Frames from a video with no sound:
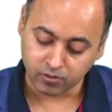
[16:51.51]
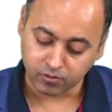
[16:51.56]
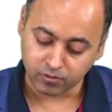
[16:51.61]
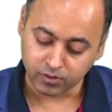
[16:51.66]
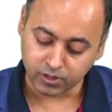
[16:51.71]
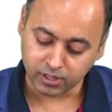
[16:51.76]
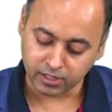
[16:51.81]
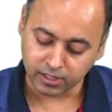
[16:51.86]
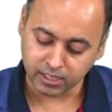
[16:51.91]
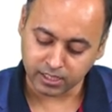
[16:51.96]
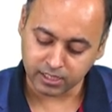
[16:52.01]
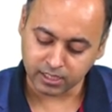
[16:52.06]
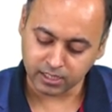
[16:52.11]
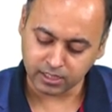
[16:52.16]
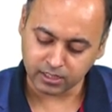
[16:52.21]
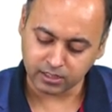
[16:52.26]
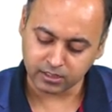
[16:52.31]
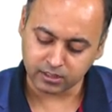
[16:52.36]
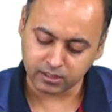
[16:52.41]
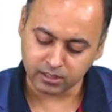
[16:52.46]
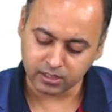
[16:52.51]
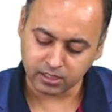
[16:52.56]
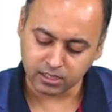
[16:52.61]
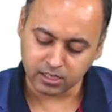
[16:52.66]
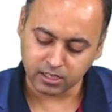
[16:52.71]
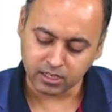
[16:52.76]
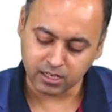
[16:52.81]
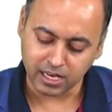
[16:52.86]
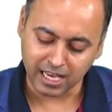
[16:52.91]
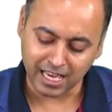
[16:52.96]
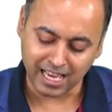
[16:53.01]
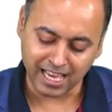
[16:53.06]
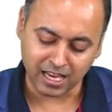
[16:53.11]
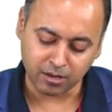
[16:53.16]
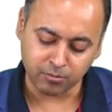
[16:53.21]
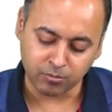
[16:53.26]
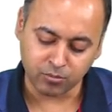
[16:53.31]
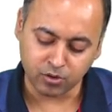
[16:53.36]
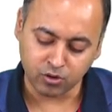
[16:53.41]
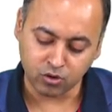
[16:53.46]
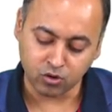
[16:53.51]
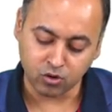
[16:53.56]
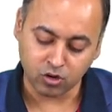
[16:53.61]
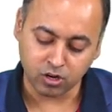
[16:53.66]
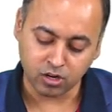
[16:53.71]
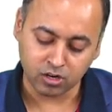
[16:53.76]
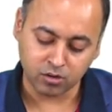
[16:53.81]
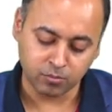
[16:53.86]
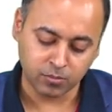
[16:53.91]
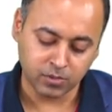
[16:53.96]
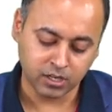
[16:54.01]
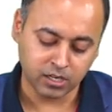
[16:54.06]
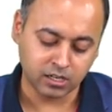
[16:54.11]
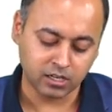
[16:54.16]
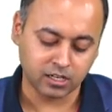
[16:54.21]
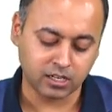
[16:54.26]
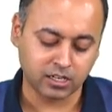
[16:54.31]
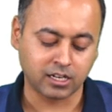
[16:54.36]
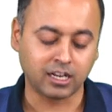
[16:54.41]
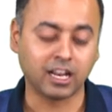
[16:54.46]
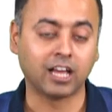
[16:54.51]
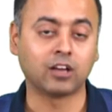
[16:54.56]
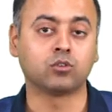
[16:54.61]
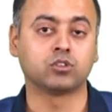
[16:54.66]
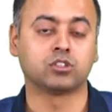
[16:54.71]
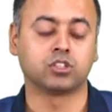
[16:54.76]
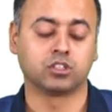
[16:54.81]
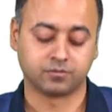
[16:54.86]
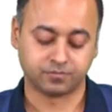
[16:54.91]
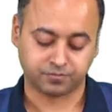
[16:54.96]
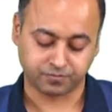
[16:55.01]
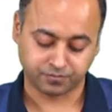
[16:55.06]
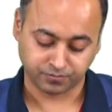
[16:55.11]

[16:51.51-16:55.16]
We are getting the abnormal glycogen.